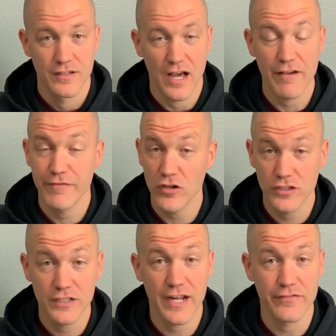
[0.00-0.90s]
I felt
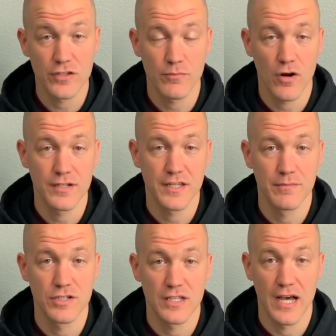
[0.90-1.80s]
good after the bar exam
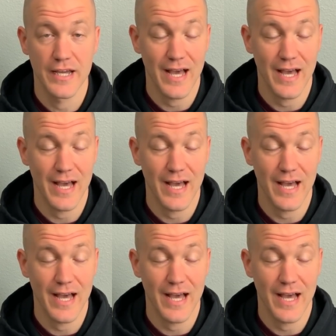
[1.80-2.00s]
in July.